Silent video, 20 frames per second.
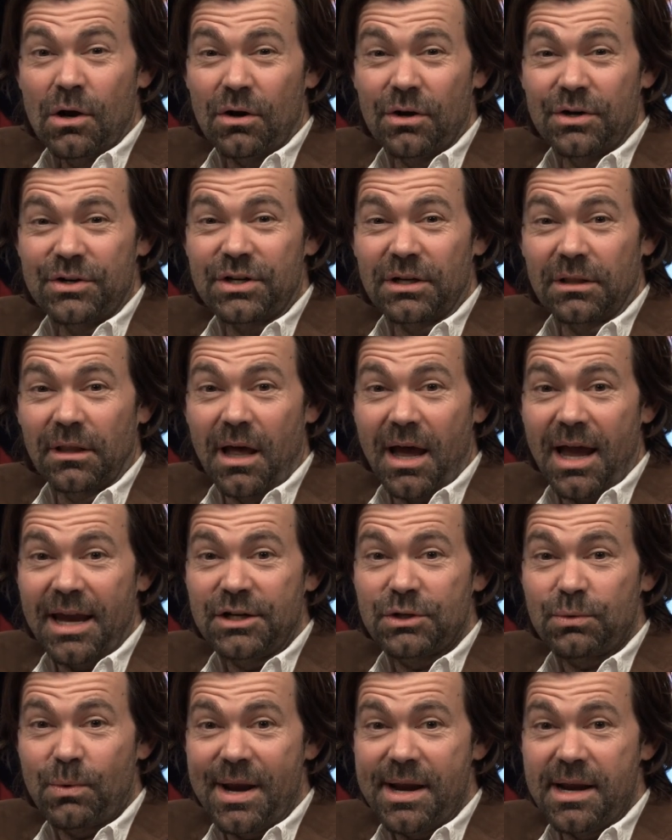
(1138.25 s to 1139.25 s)
on July
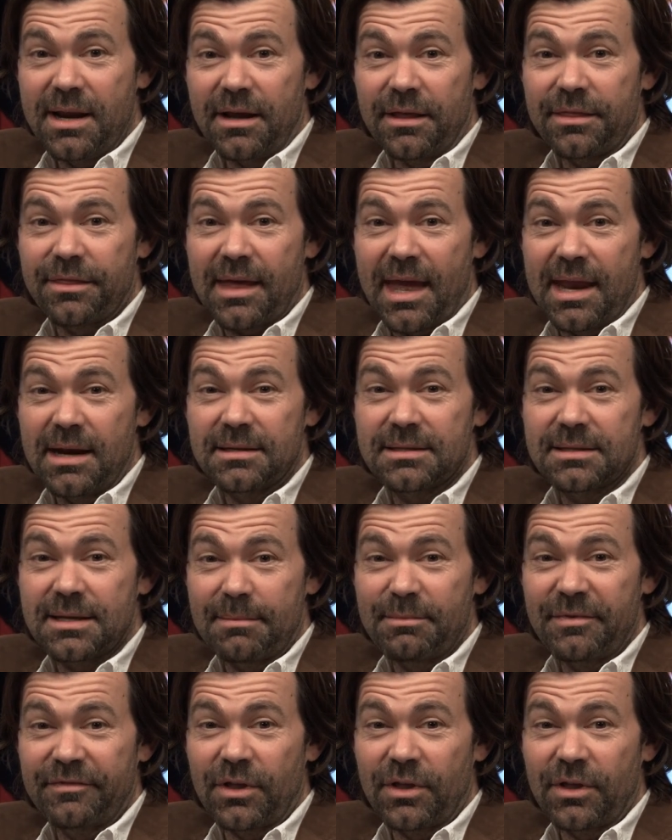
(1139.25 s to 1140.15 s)
20th and some